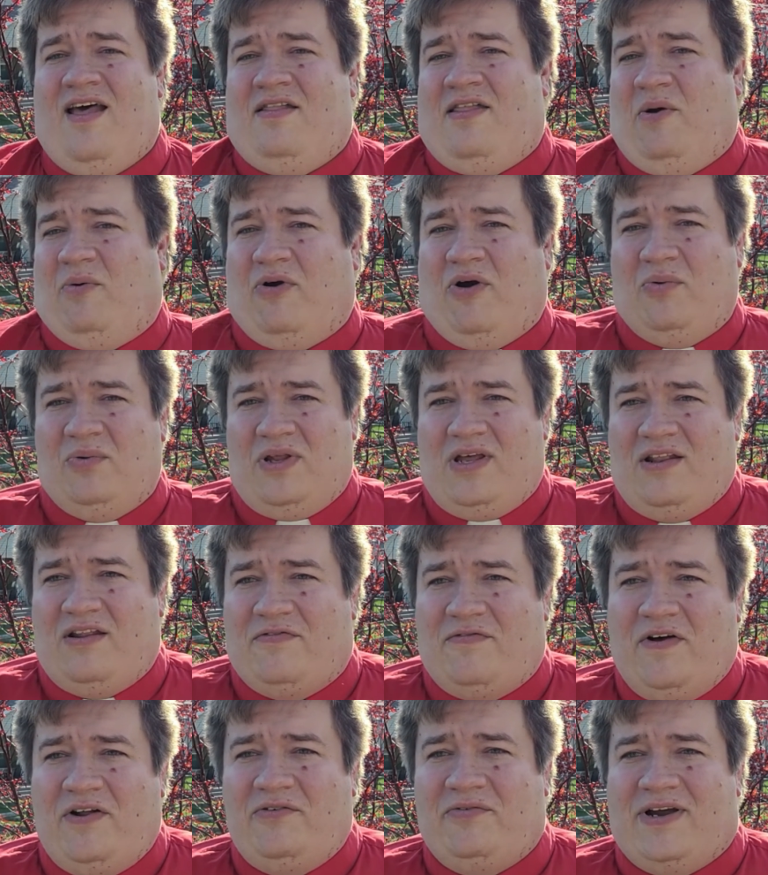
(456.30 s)
They were only in the
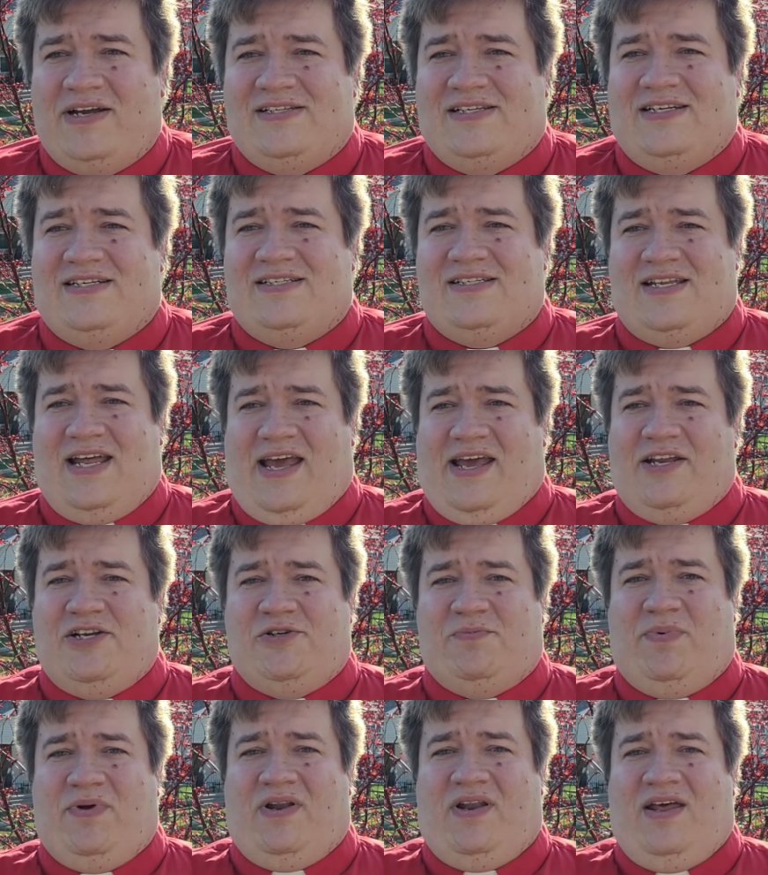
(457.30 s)
fundraising
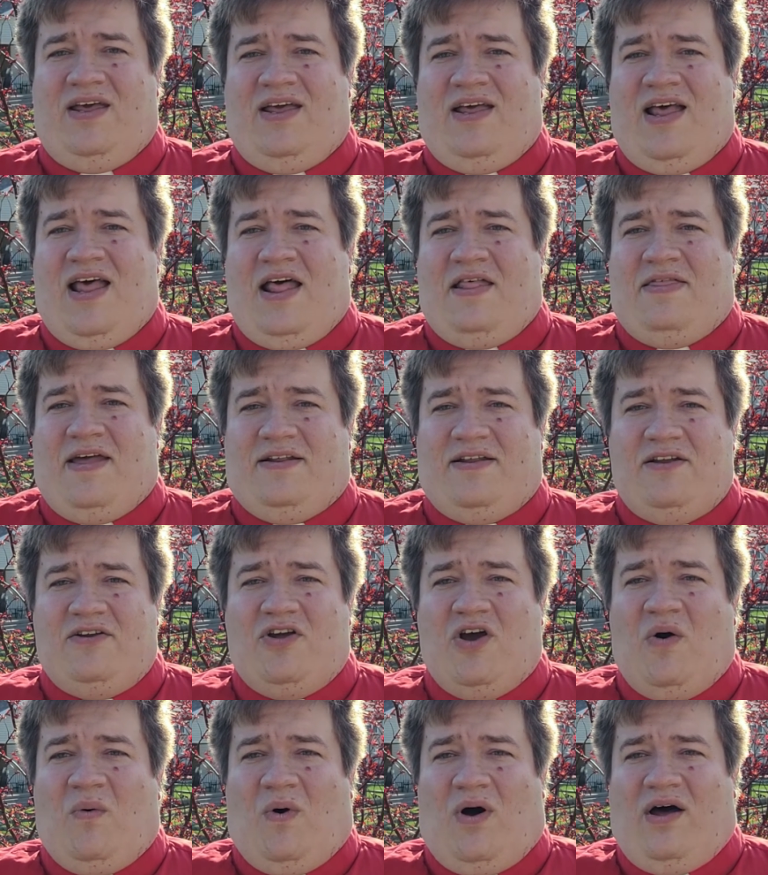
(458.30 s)
stage, but they did
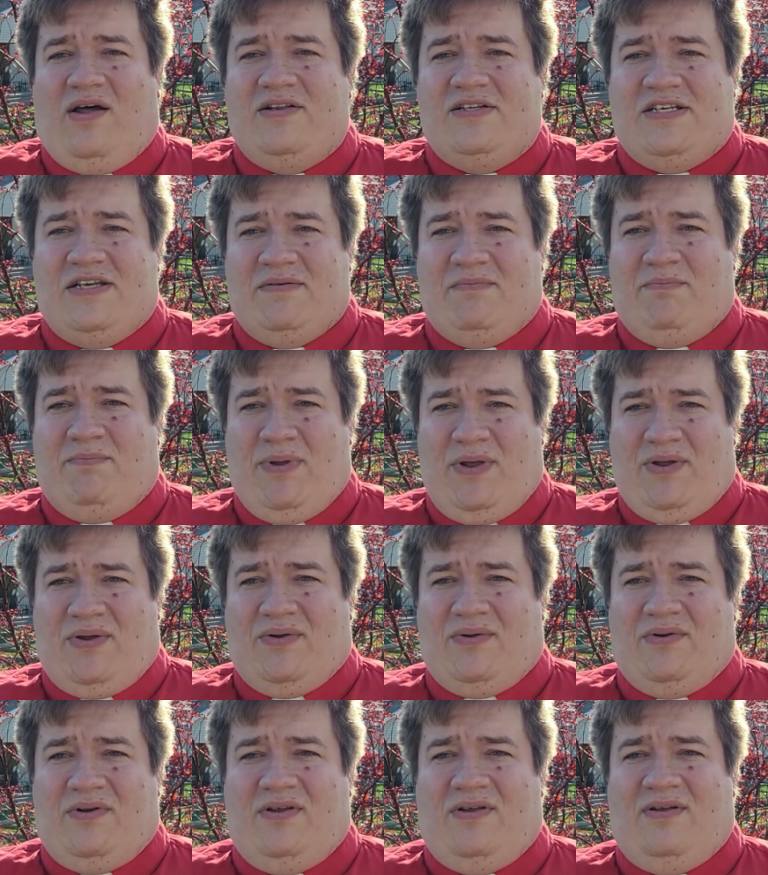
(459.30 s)
go on to
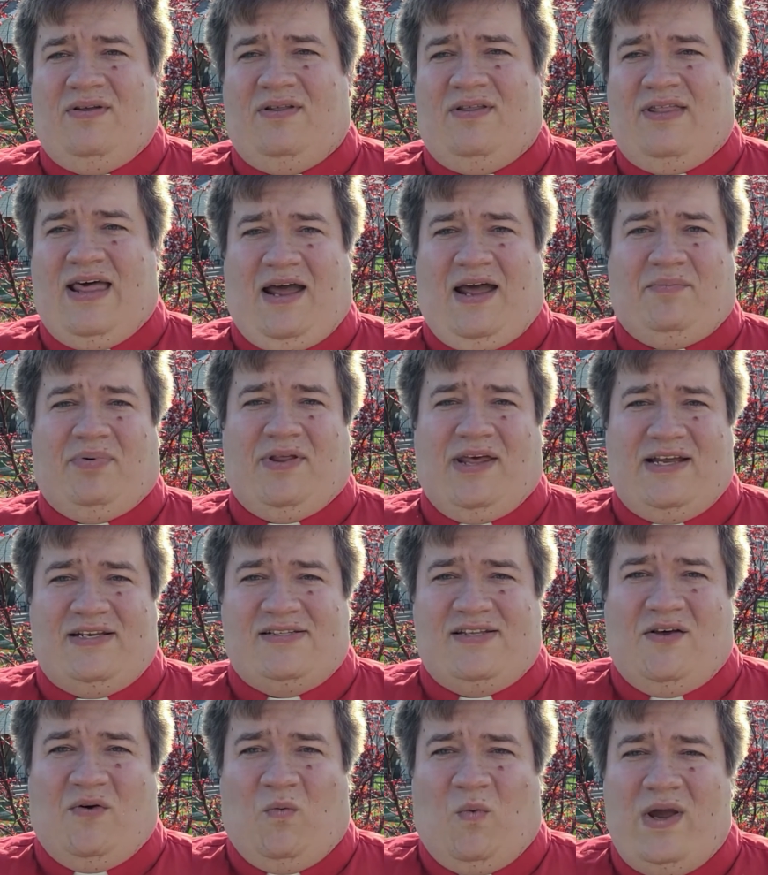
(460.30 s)
build that
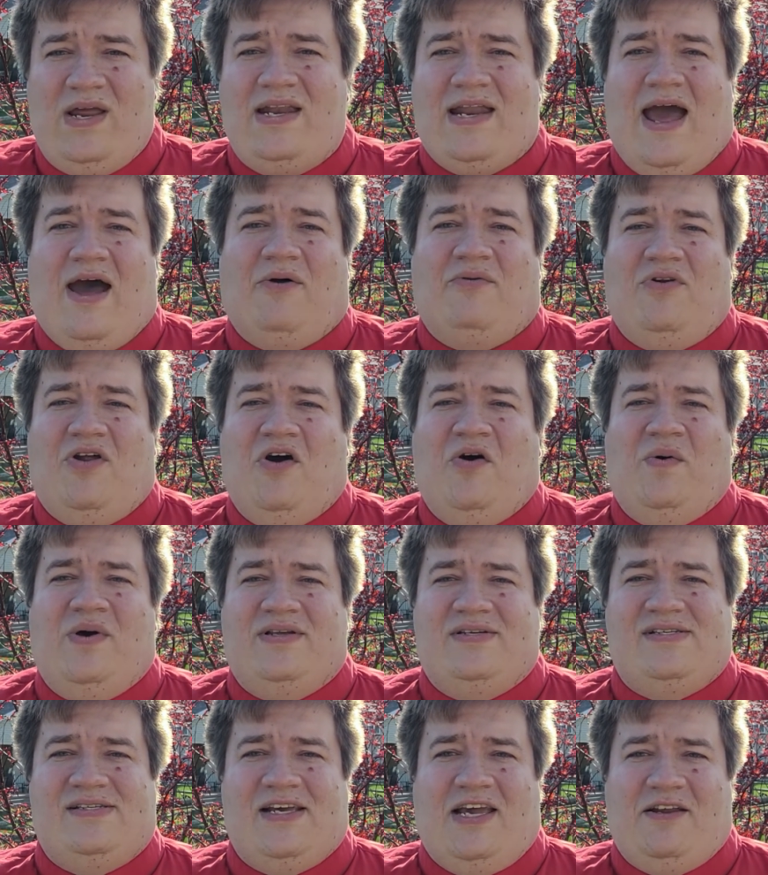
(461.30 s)
place that we now know
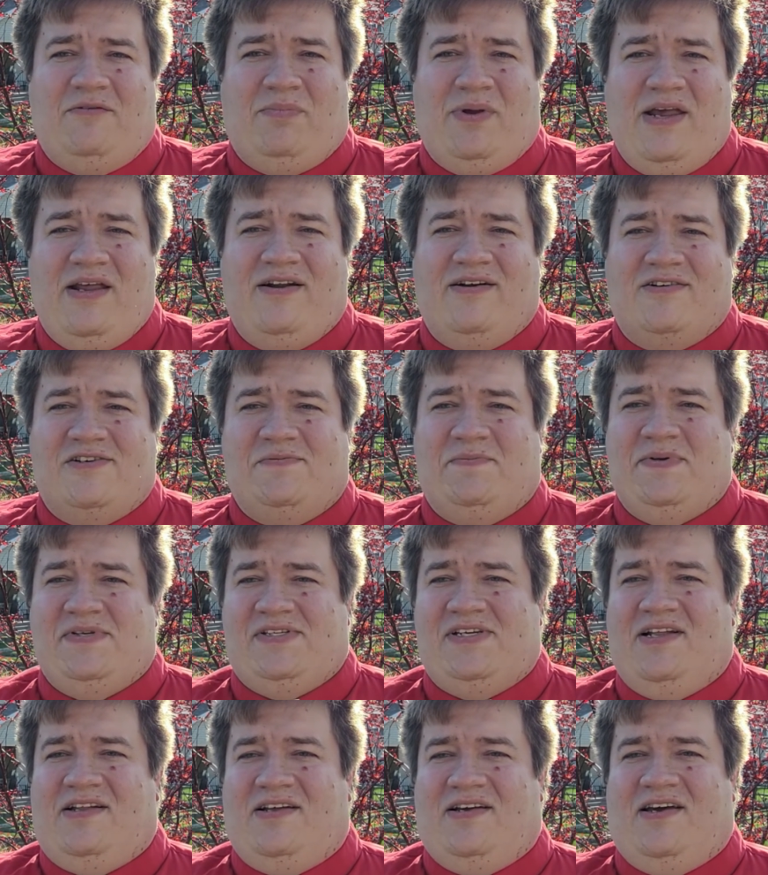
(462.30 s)
as St. Peter's
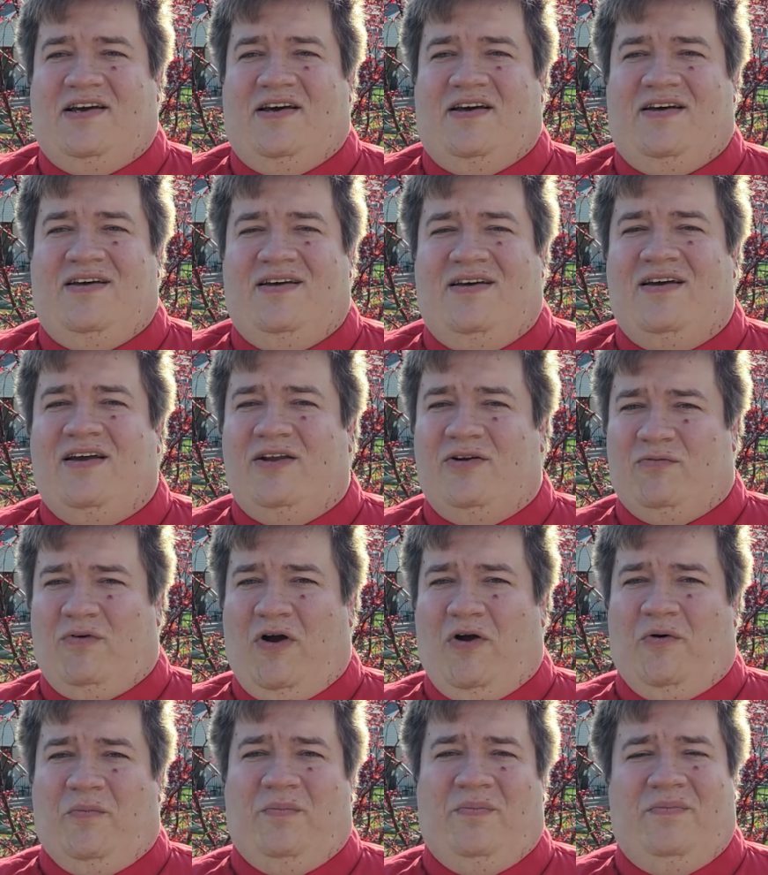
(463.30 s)
Basilica in
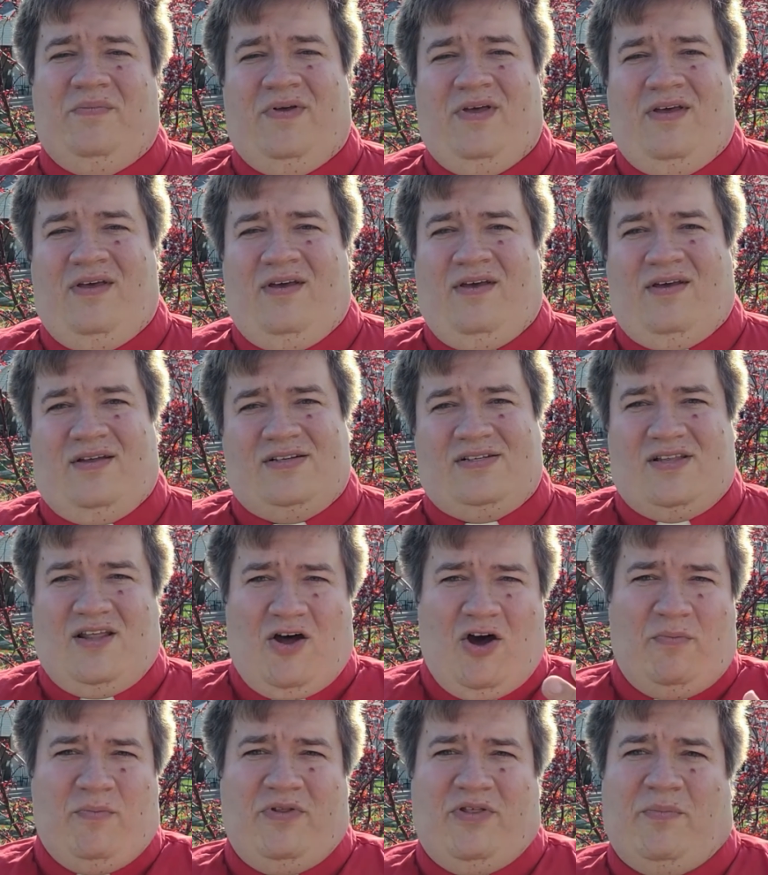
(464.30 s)
Rome. It's the
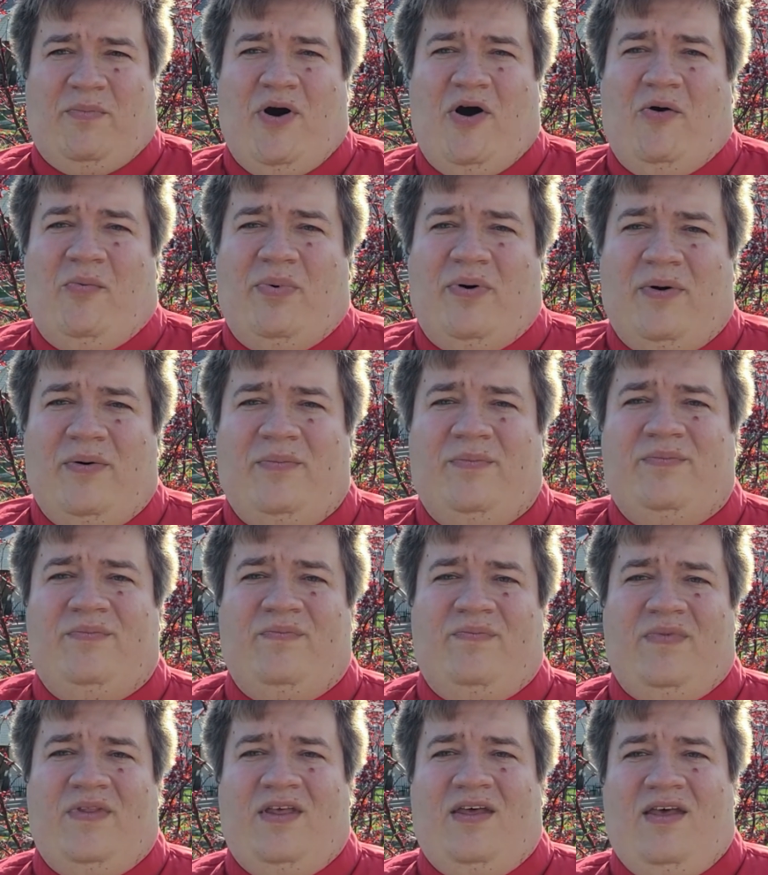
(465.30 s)
home of the Pope.
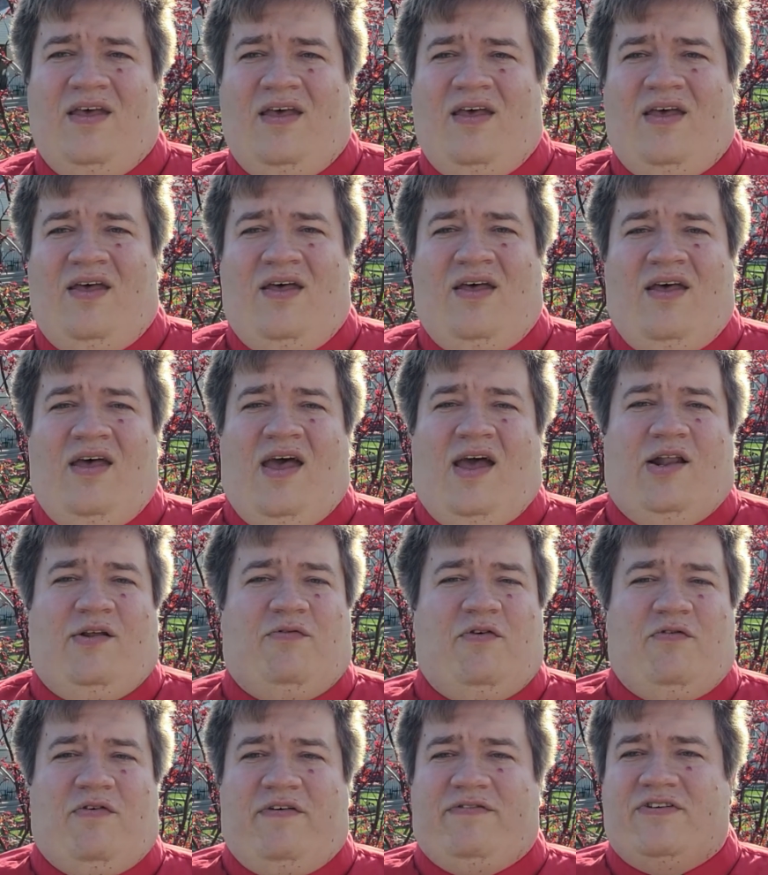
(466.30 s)
And if
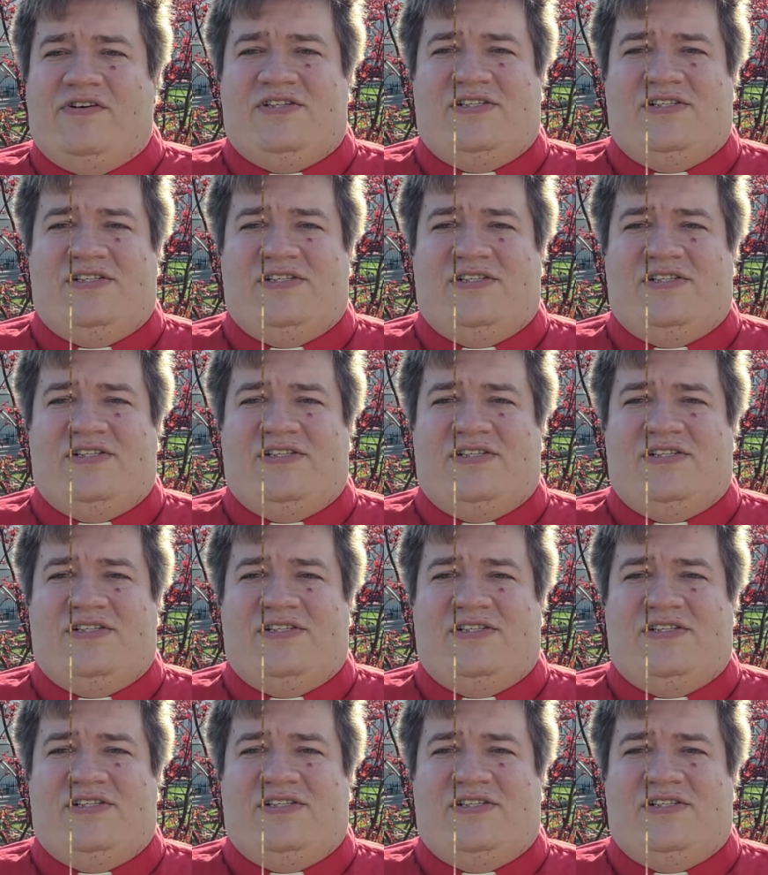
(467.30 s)
you've ever